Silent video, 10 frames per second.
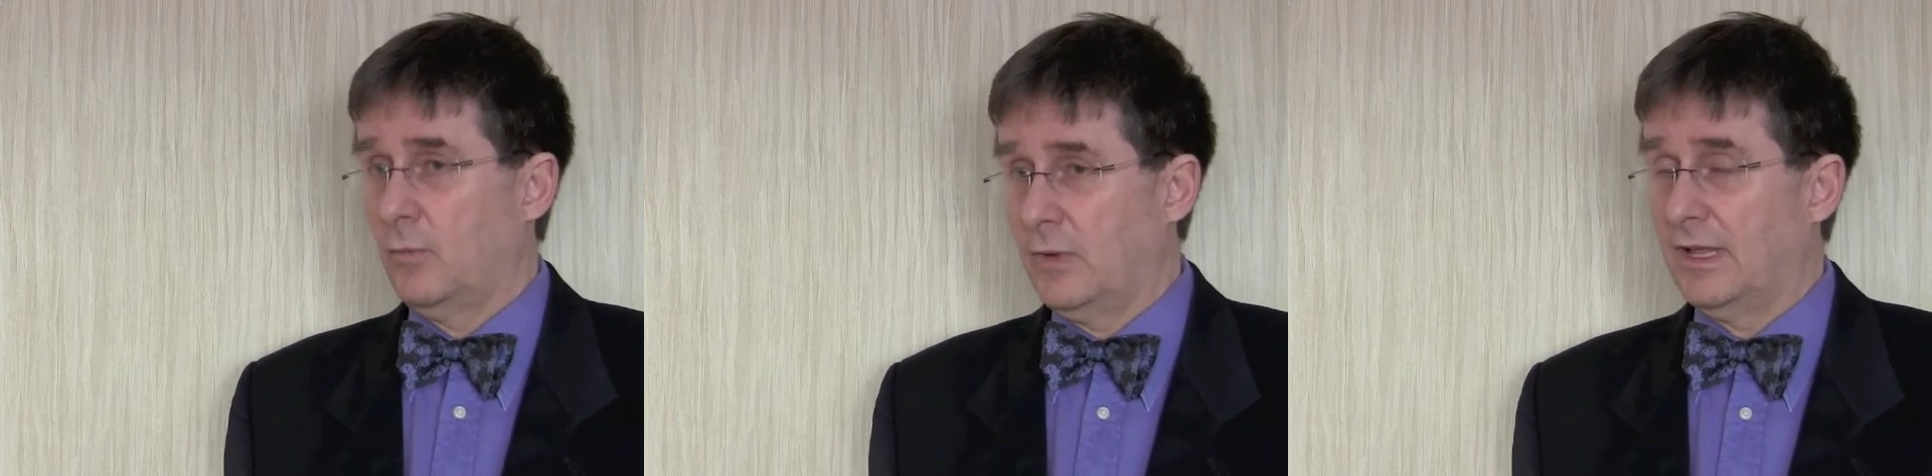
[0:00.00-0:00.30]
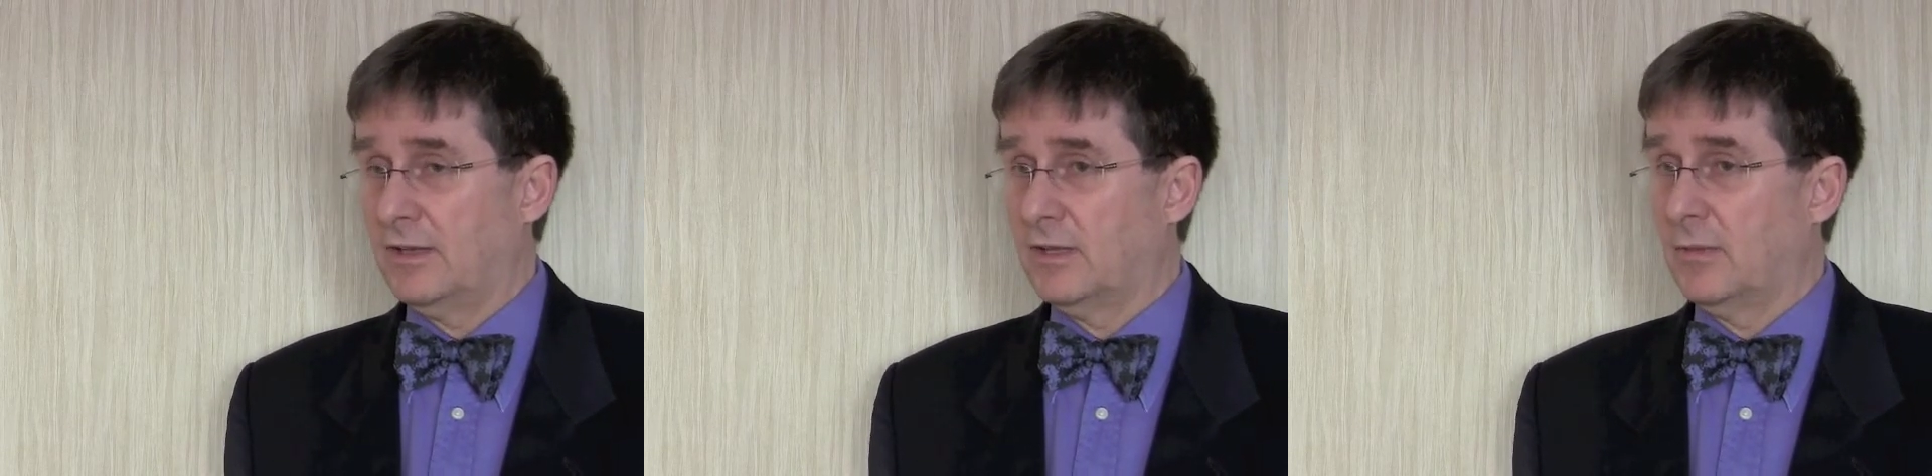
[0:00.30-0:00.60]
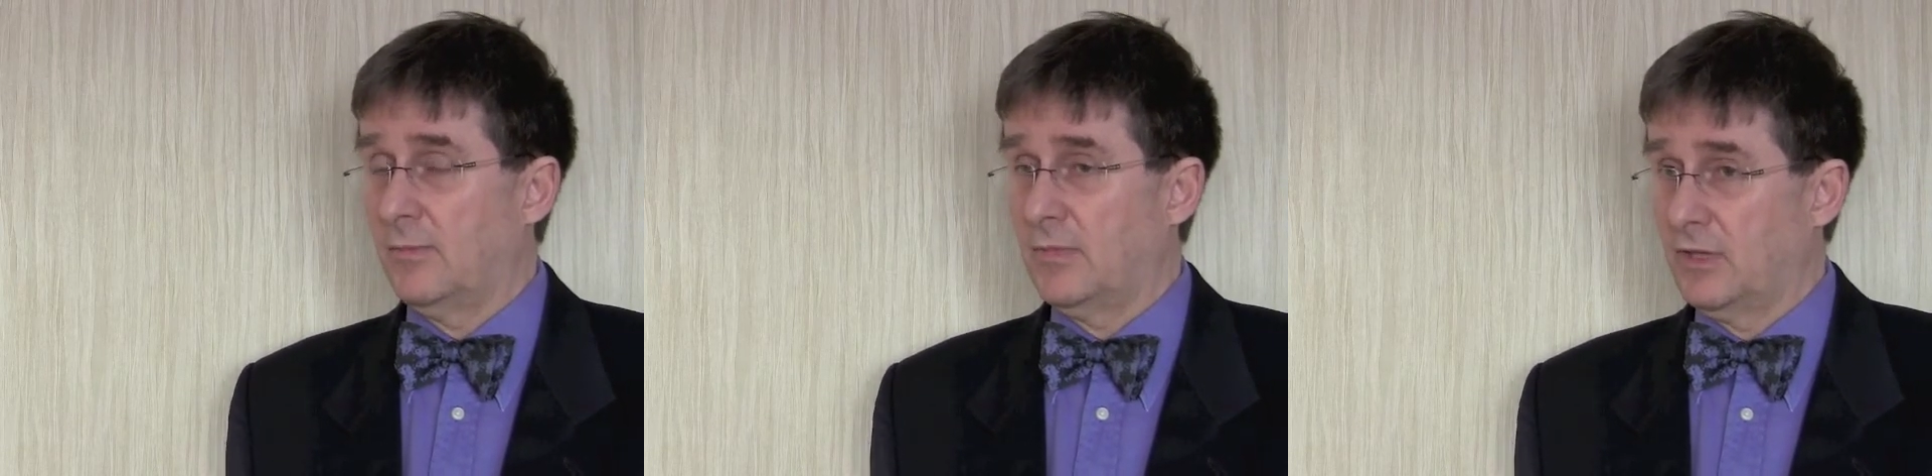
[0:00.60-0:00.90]
We'd like
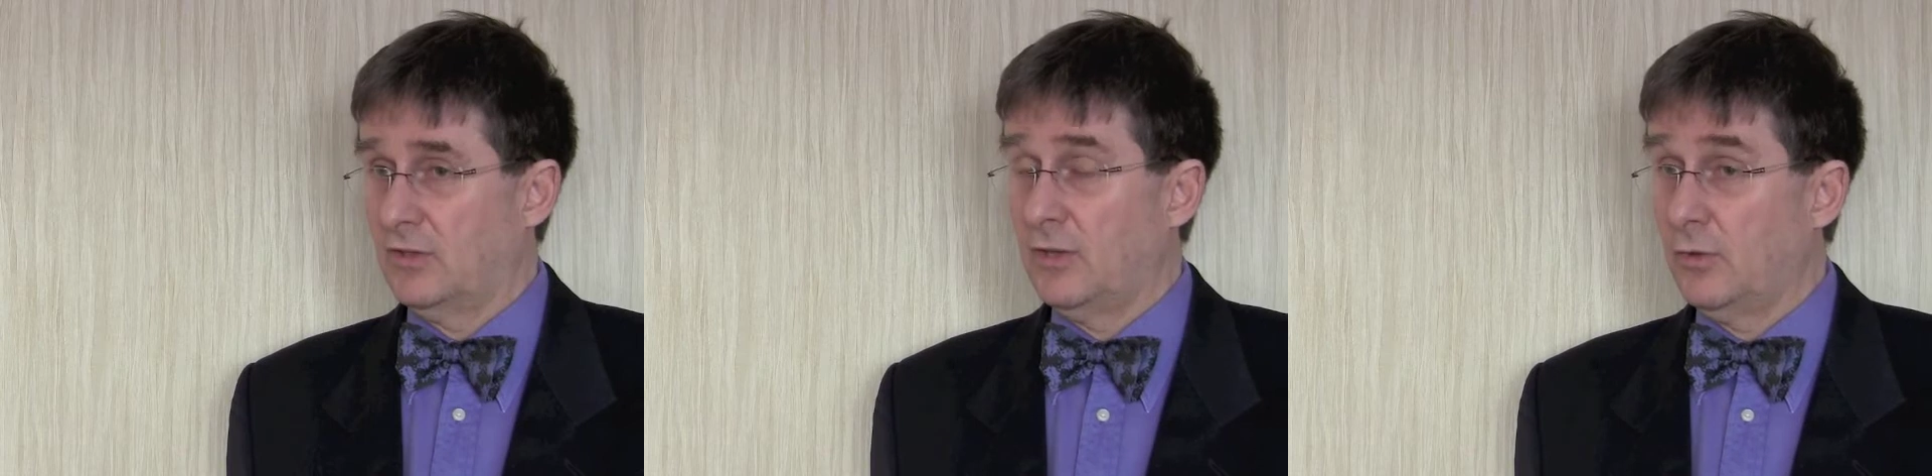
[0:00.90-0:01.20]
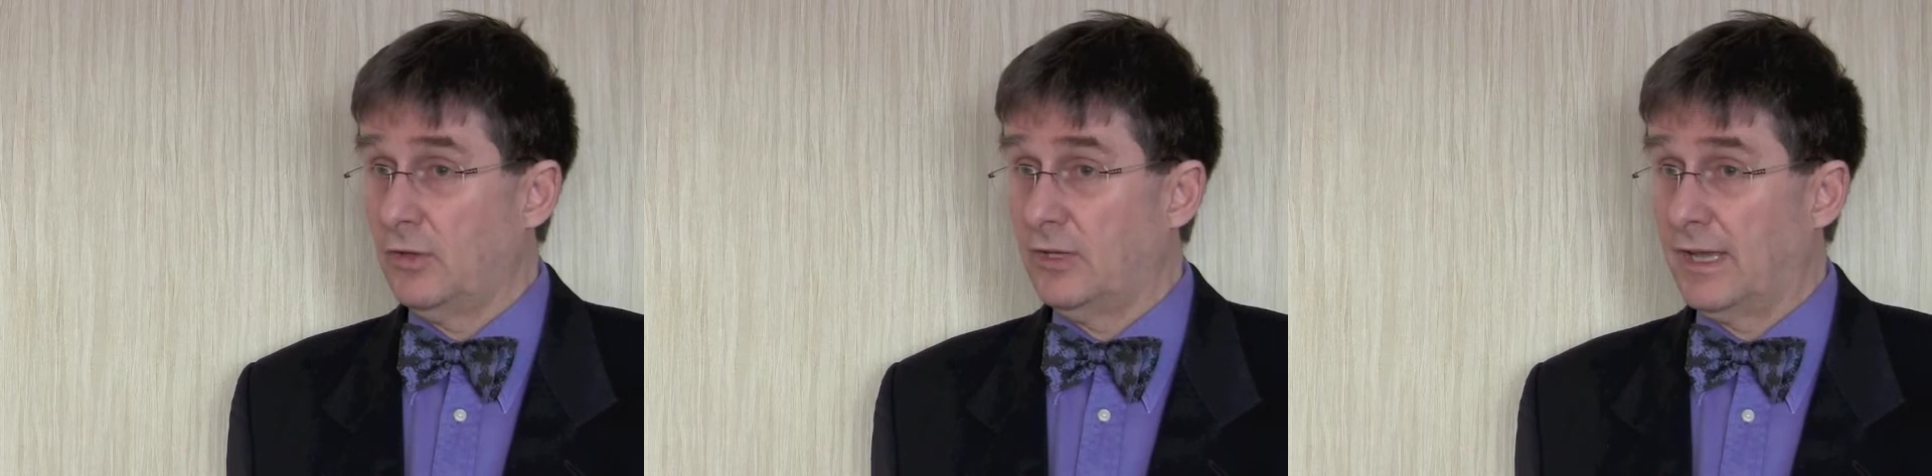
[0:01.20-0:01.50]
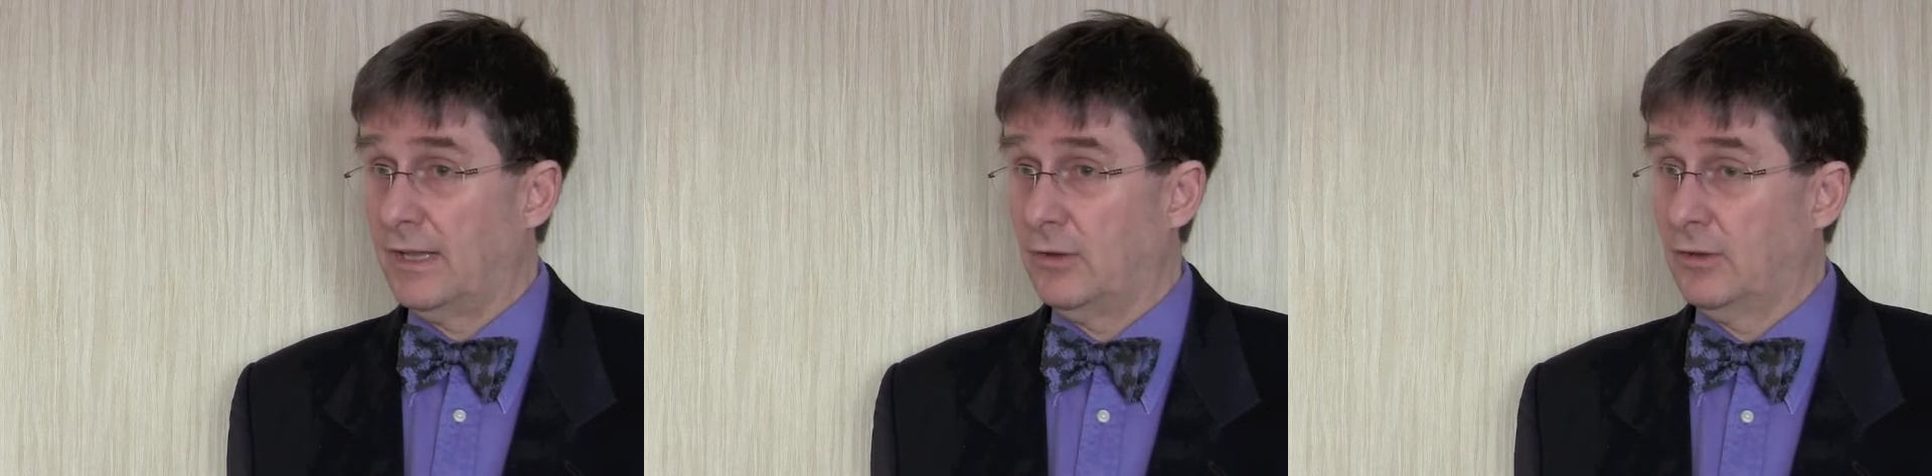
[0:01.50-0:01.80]
to continue the
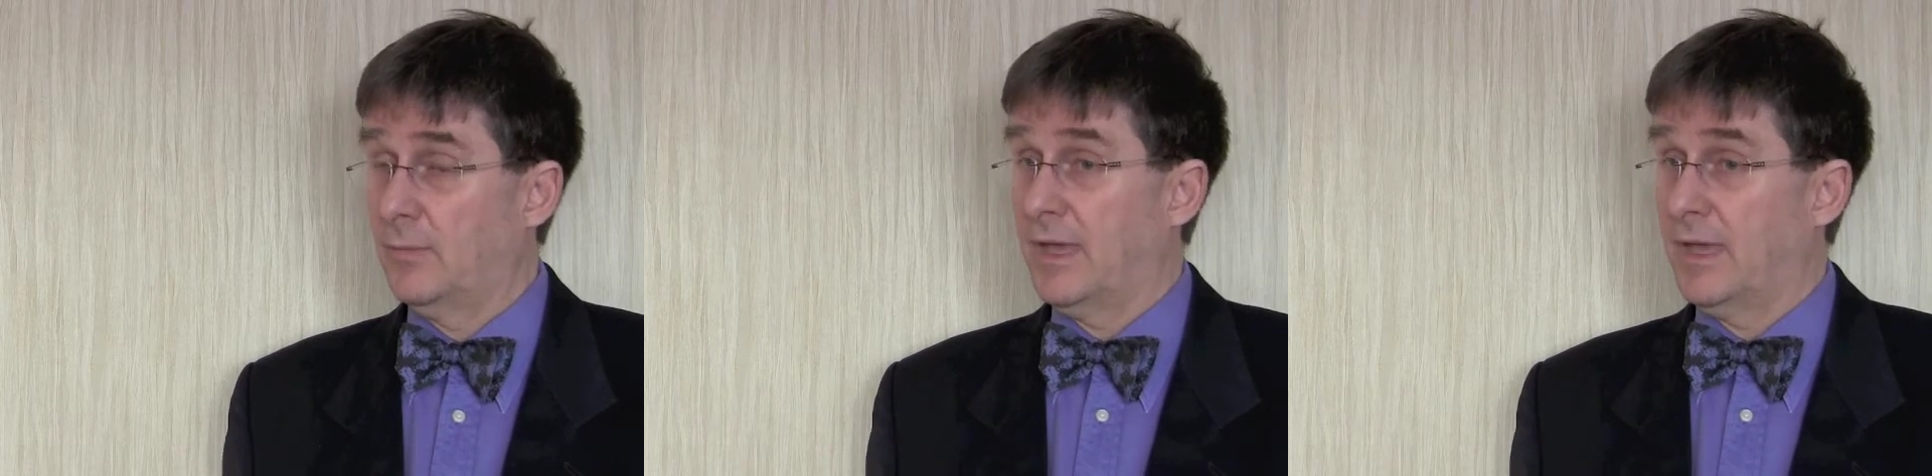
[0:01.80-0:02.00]
dialogue,